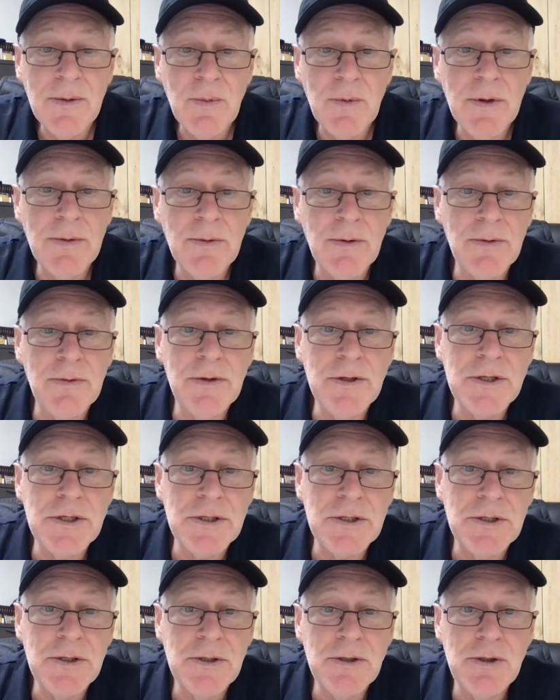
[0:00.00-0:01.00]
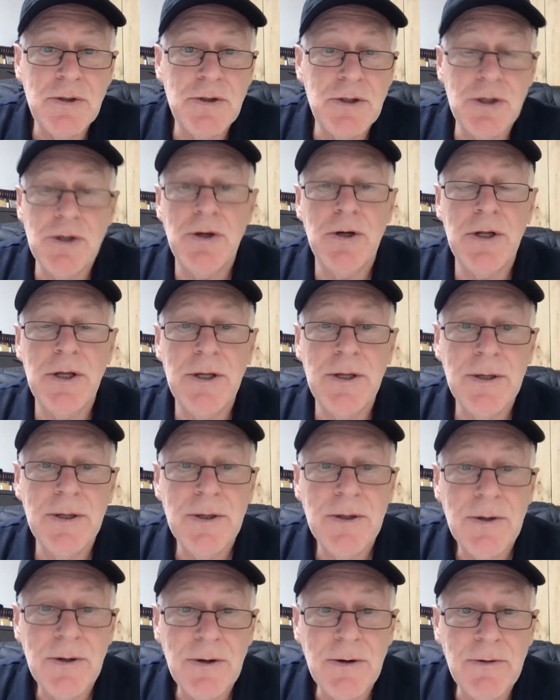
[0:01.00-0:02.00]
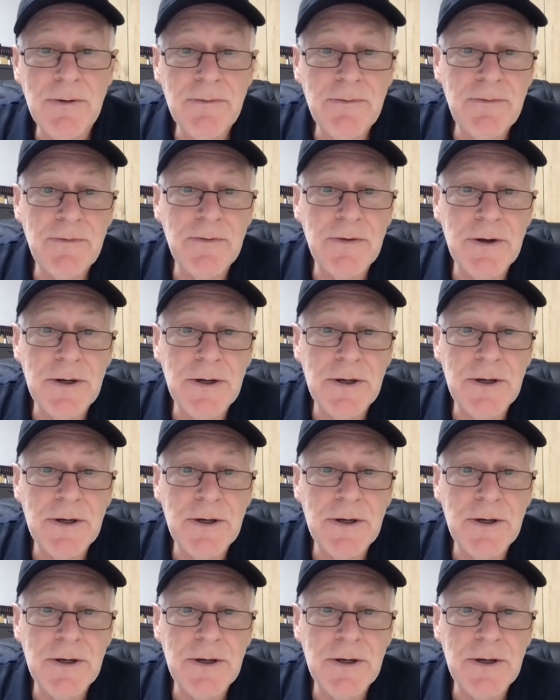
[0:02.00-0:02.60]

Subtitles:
we're on this journey of